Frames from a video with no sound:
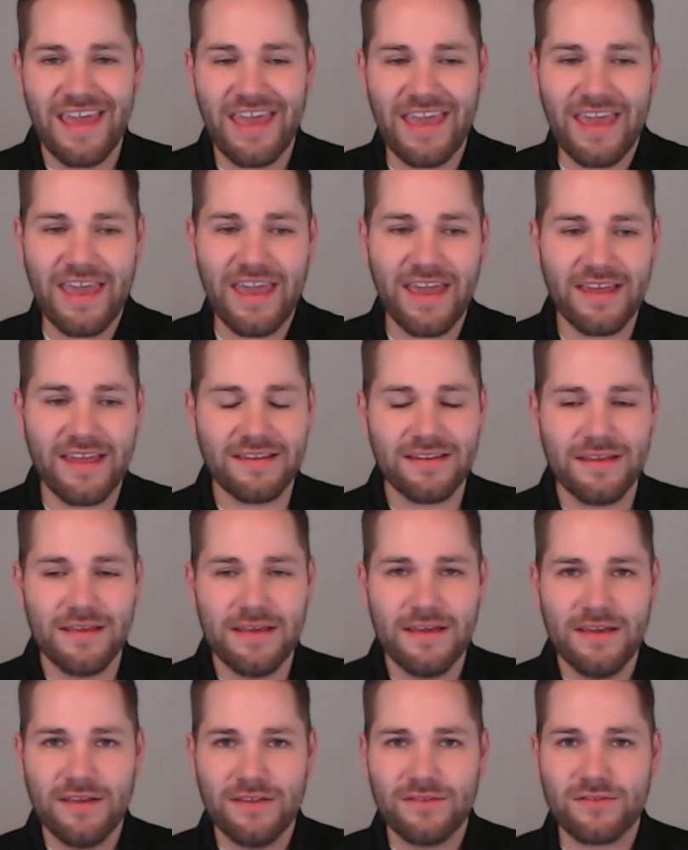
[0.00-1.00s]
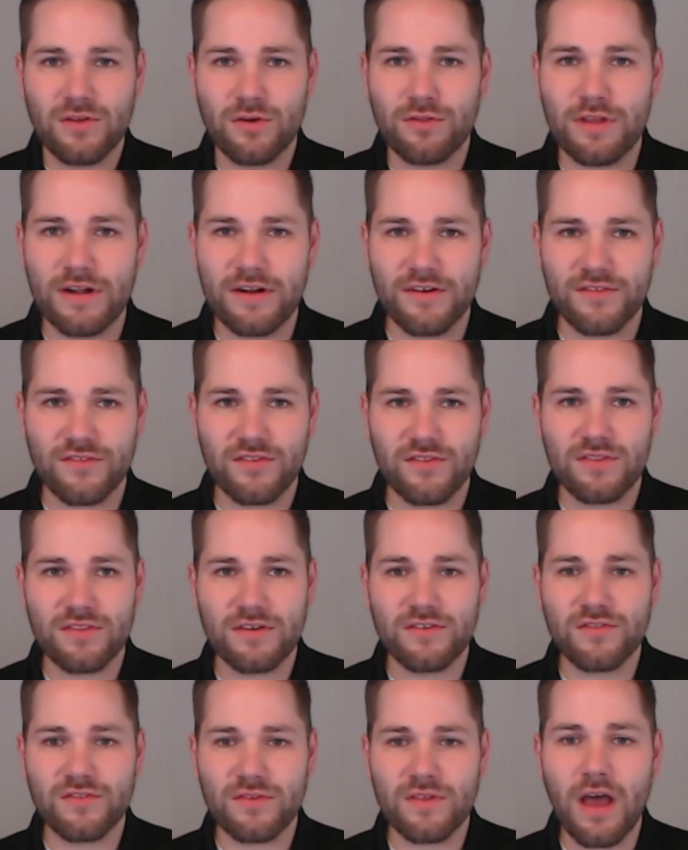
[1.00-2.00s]
And so there's
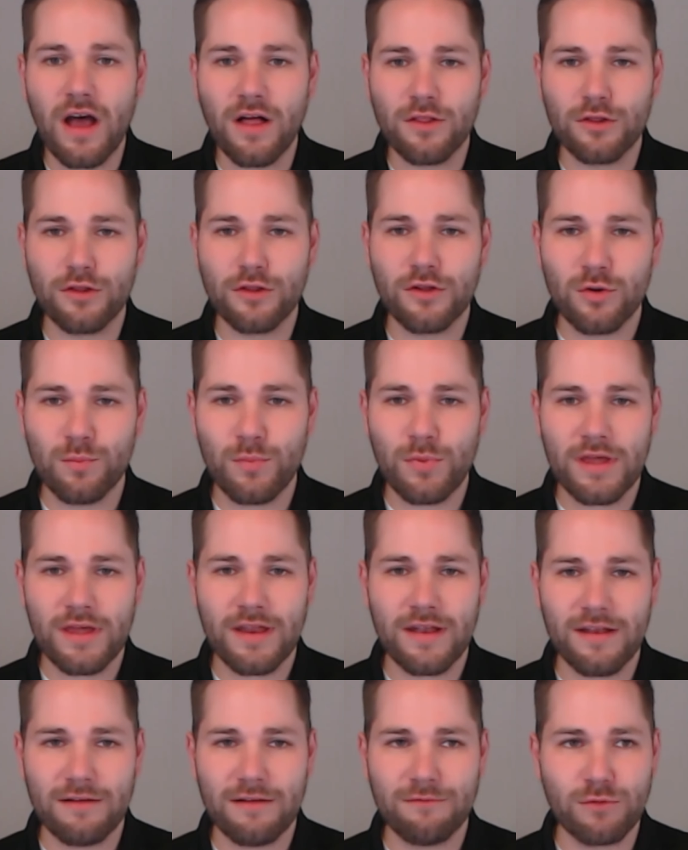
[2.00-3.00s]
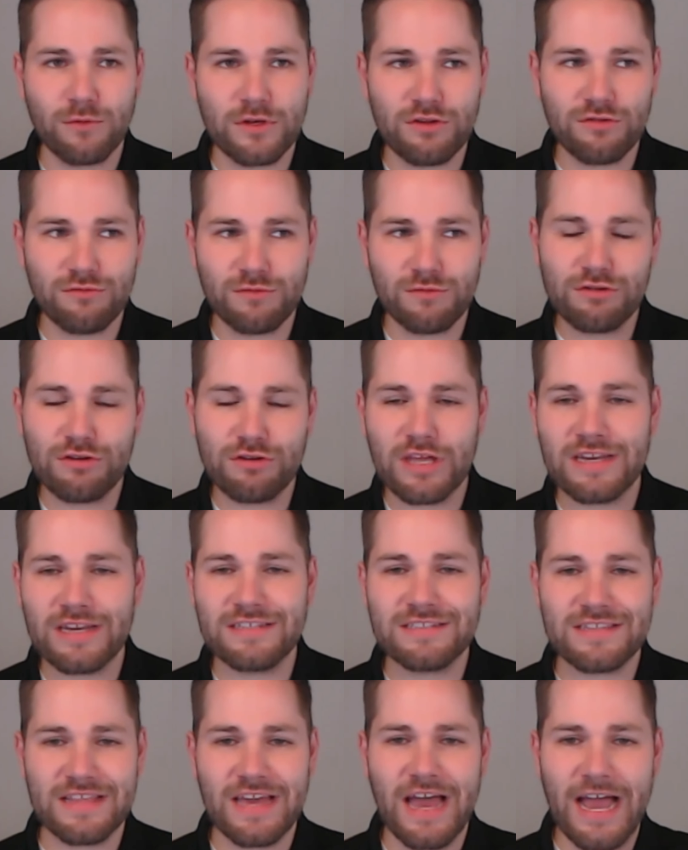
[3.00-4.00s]
a little bit when you get
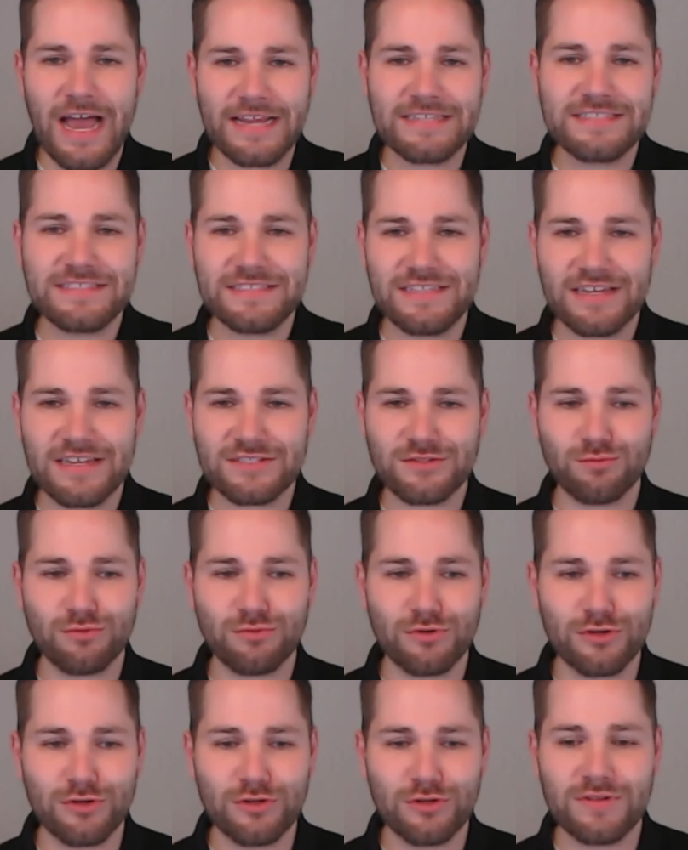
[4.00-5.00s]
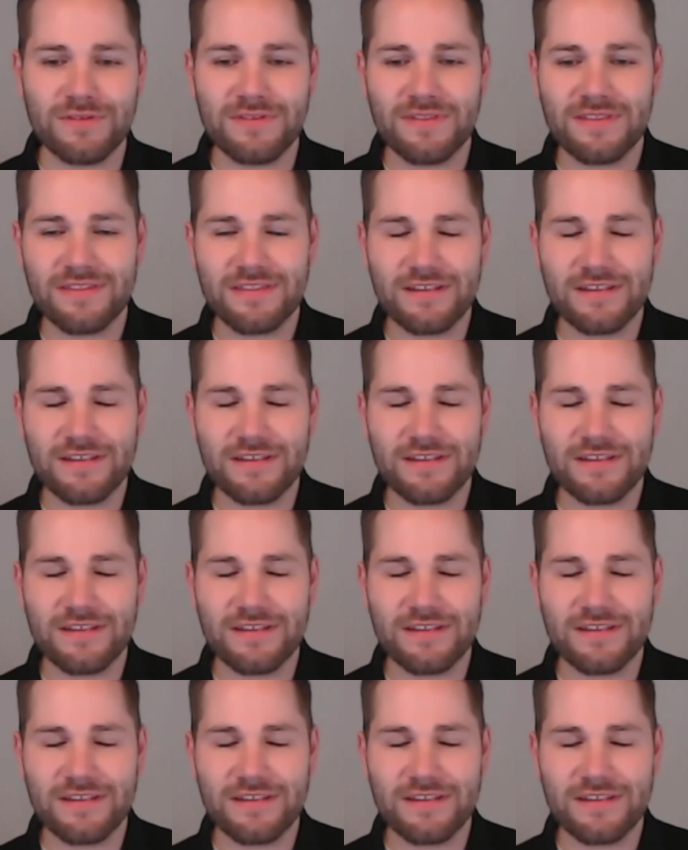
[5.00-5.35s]
into the ICS world,